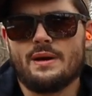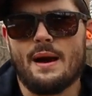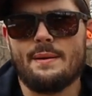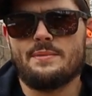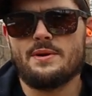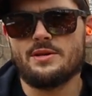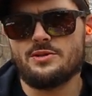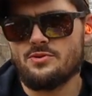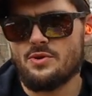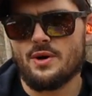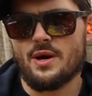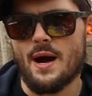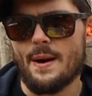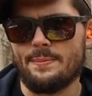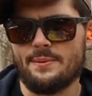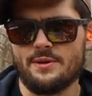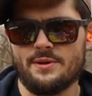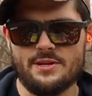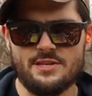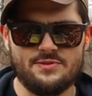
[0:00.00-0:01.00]
I'm going to do a
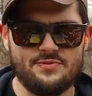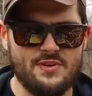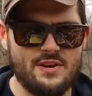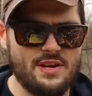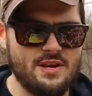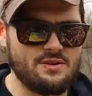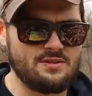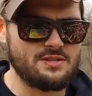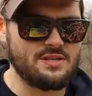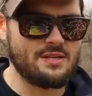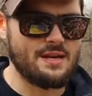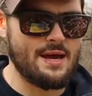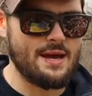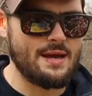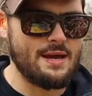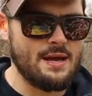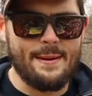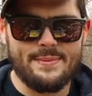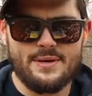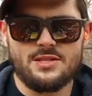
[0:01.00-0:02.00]
couple of these videos
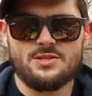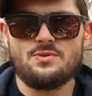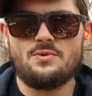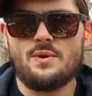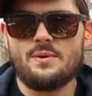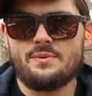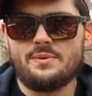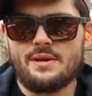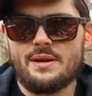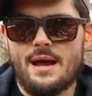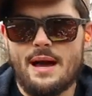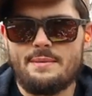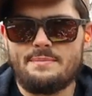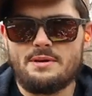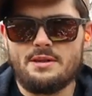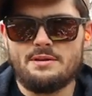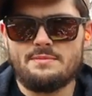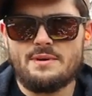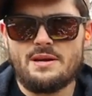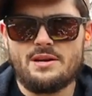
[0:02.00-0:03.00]
today. I'm going to do one with a 9
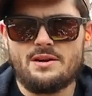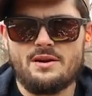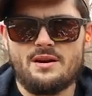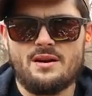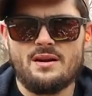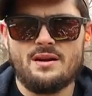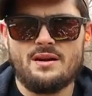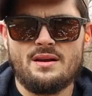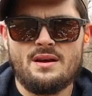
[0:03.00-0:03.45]
millimeter.